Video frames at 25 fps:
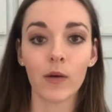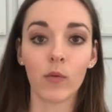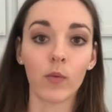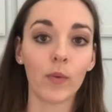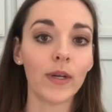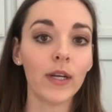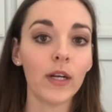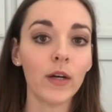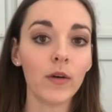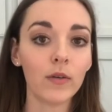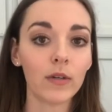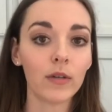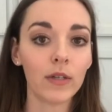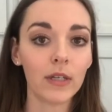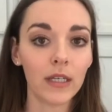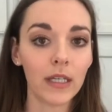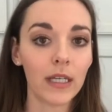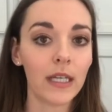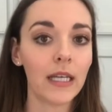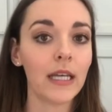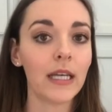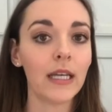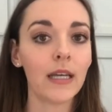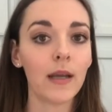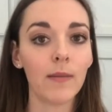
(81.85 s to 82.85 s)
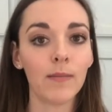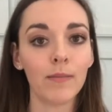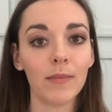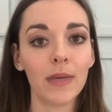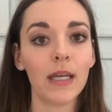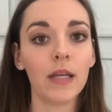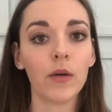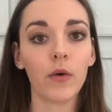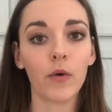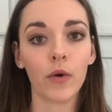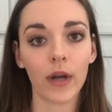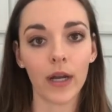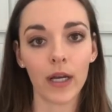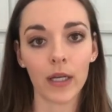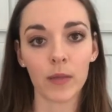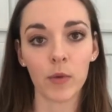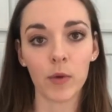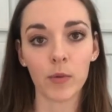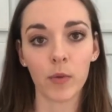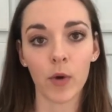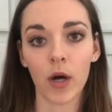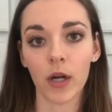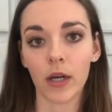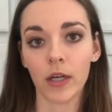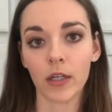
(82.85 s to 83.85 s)
that we don't need meat or animal
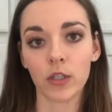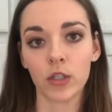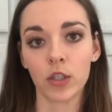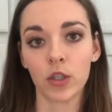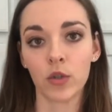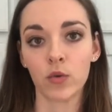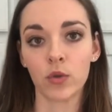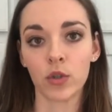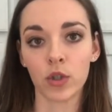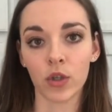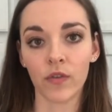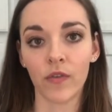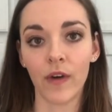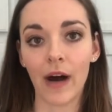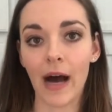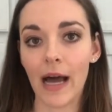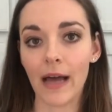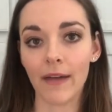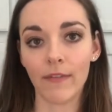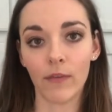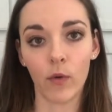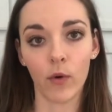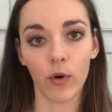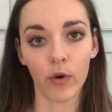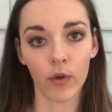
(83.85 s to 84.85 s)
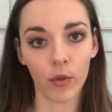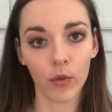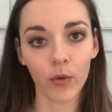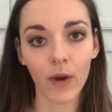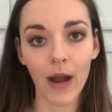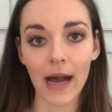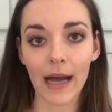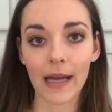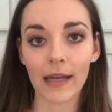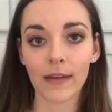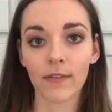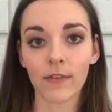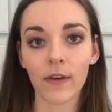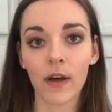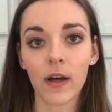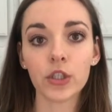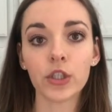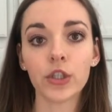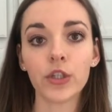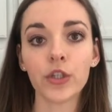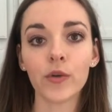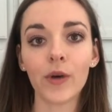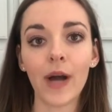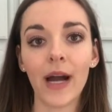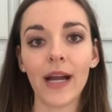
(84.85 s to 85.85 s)
products to survive or thrive.
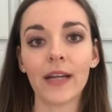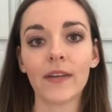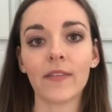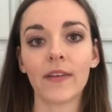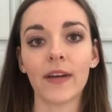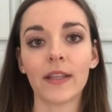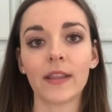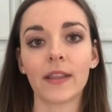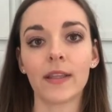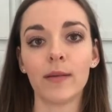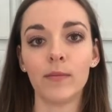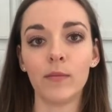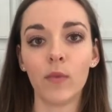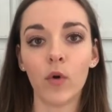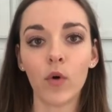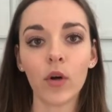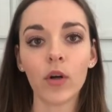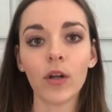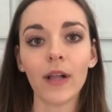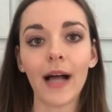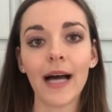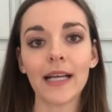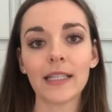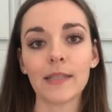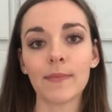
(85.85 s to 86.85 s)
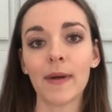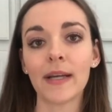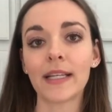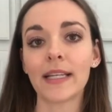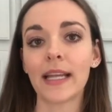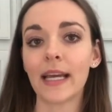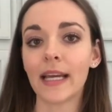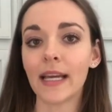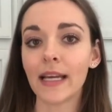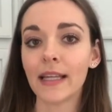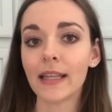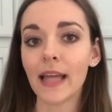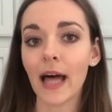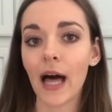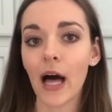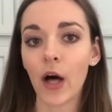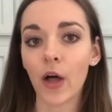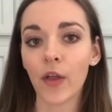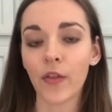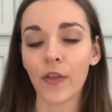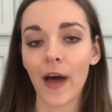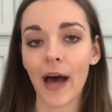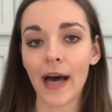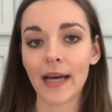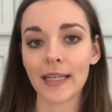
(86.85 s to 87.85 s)
So you kind of get the moral aspect and the
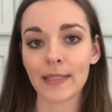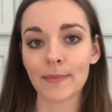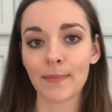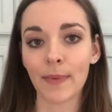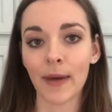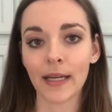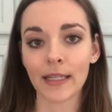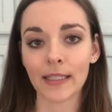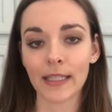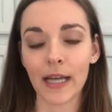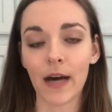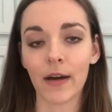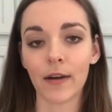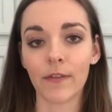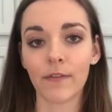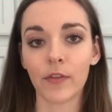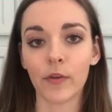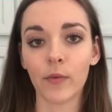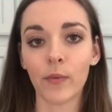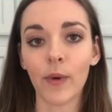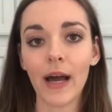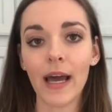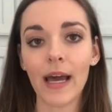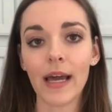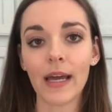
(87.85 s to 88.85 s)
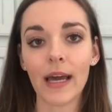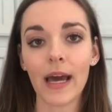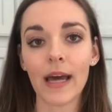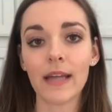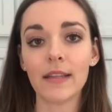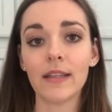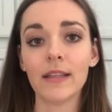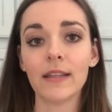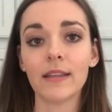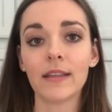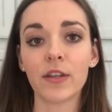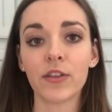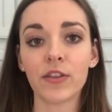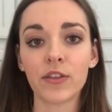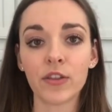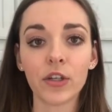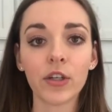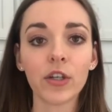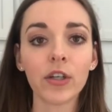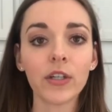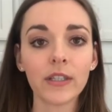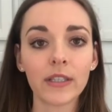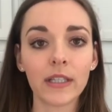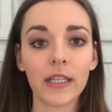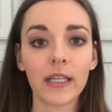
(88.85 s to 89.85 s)
health aspect out of the way, and then the
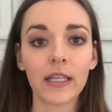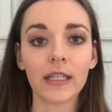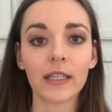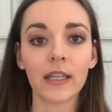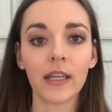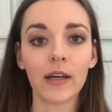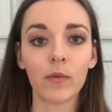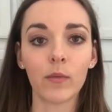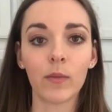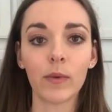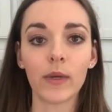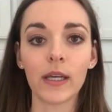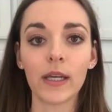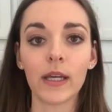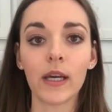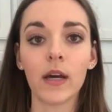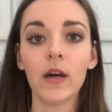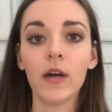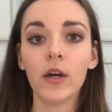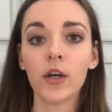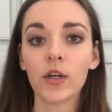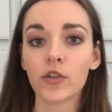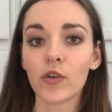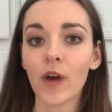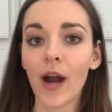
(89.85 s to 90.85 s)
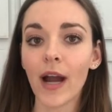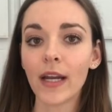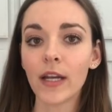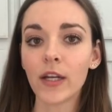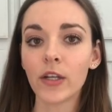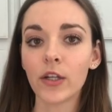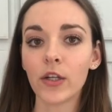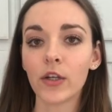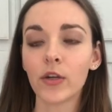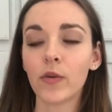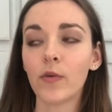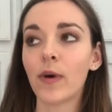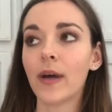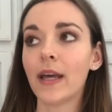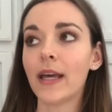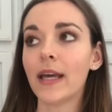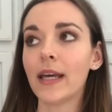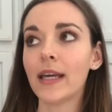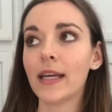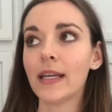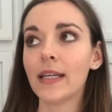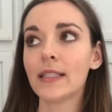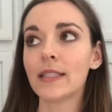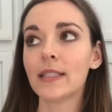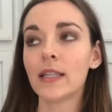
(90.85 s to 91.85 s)
third thing that we try to do
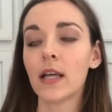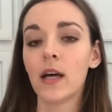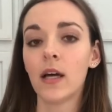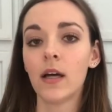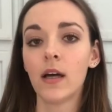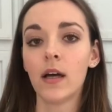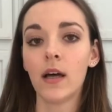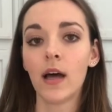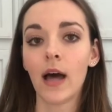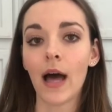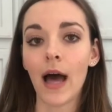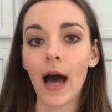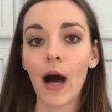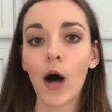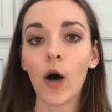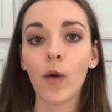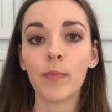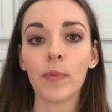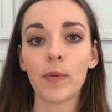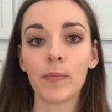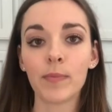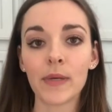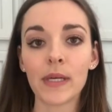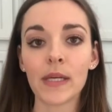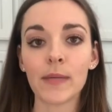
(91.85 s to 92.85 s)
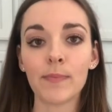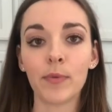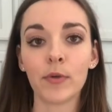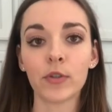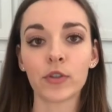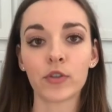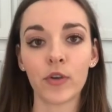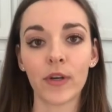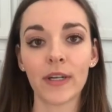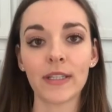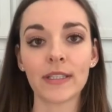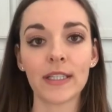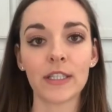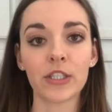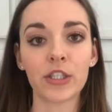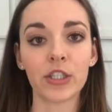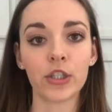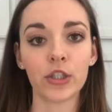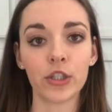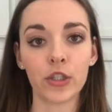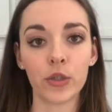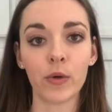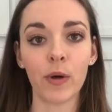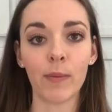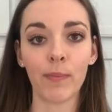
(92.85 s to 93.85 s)
is help people
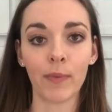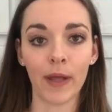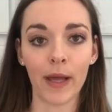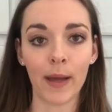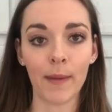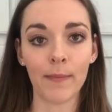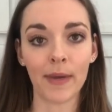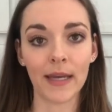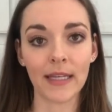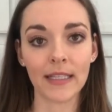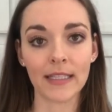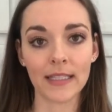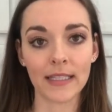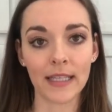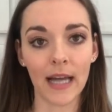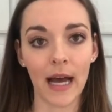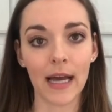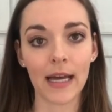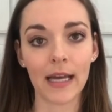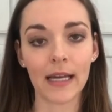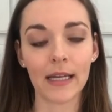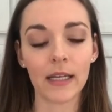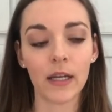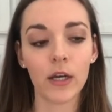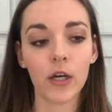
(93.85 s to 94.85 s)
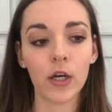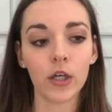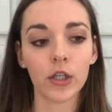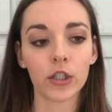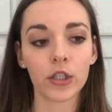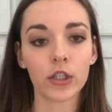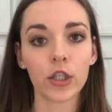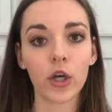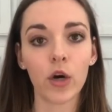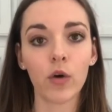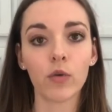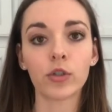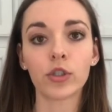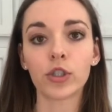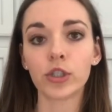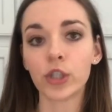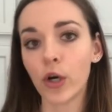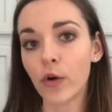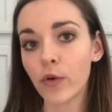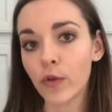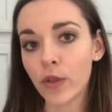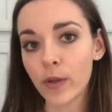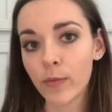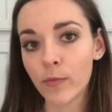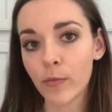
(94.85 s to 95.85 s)
transition to a plant-based diet. So
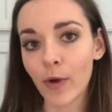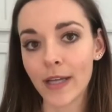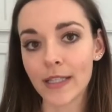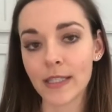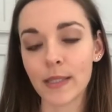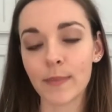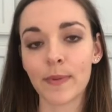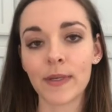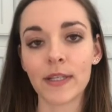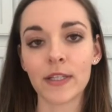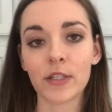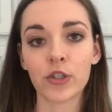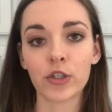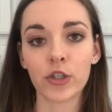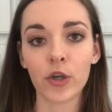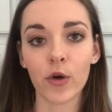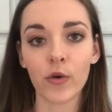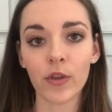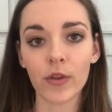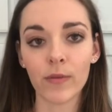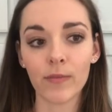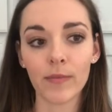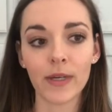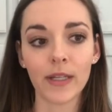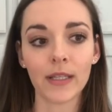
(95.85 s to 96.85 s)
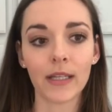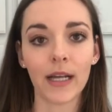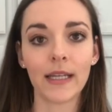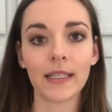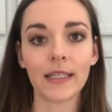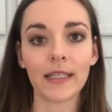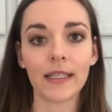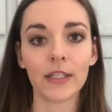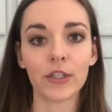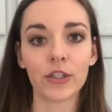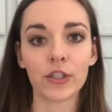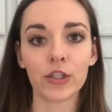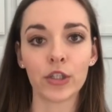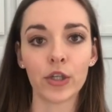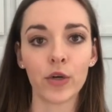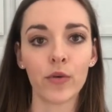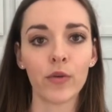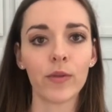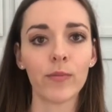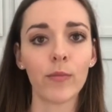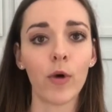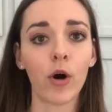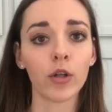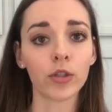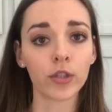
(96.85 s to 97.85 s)
show them recipes, show them meal ideas, show
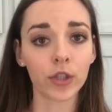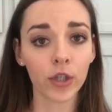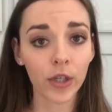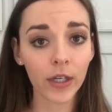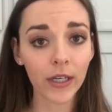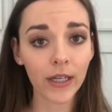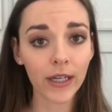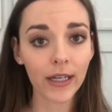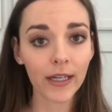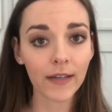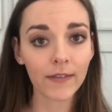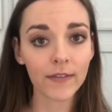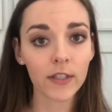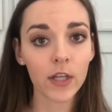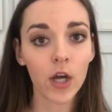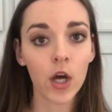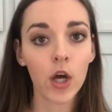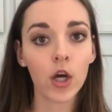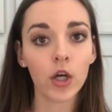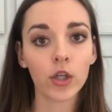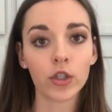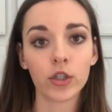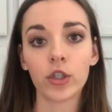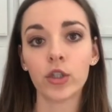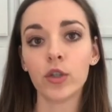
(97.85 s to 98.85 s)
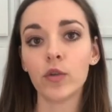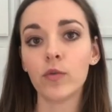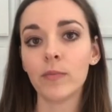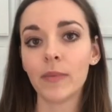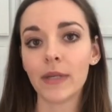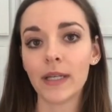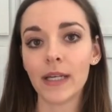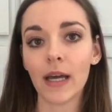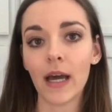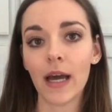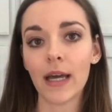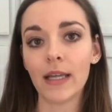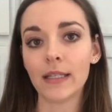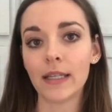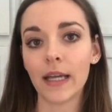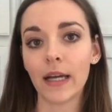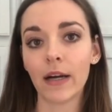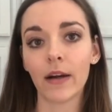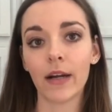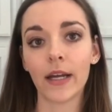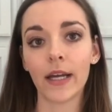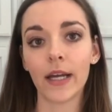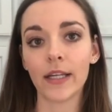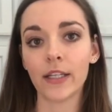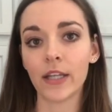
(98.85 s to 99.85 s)
them alternatives to meat and
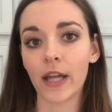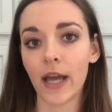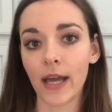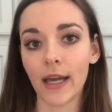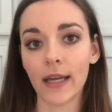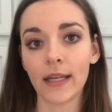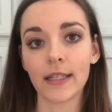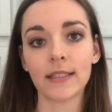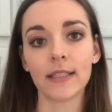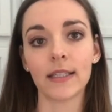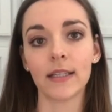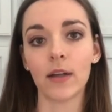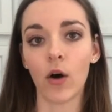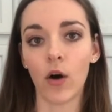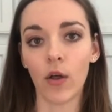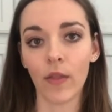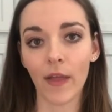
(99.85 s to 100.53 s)
dairy and eggs and